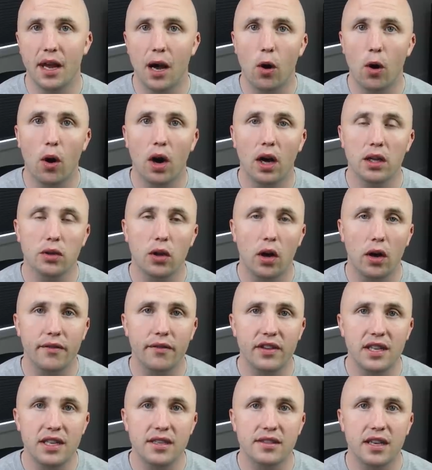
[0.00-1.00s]
Now, a lot
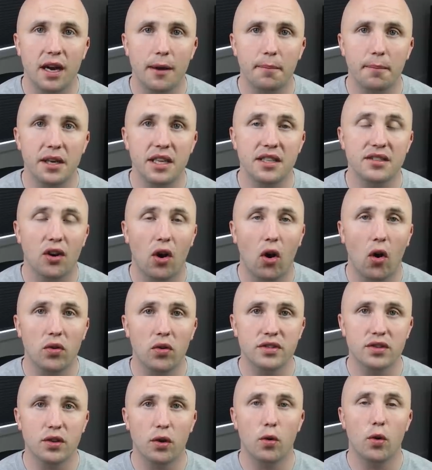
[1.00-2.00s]
of these companies
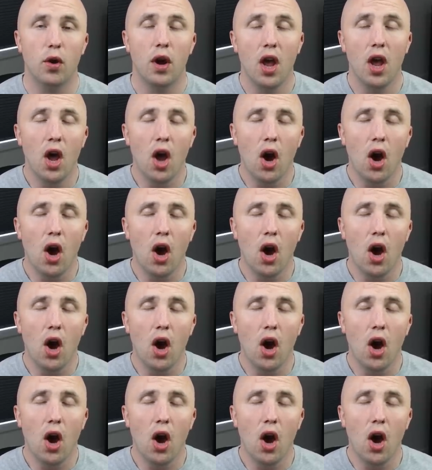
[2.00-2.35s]
also